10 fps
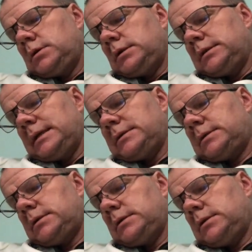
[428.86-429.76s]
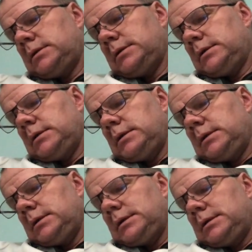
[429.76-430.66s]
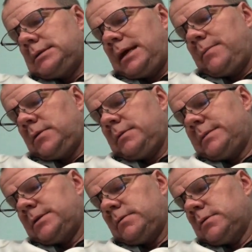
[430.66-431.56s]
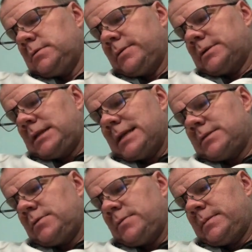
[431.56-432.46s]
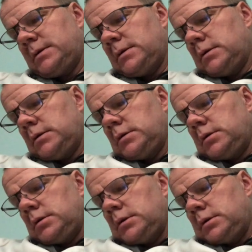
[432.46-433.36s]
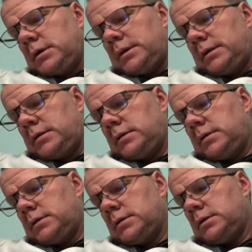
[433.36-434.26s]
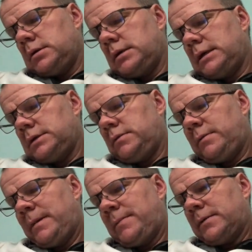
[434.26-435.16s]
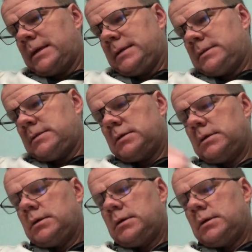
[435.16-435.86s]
and that table in Mr. Rosenberg's classroom. And as you remember, kids,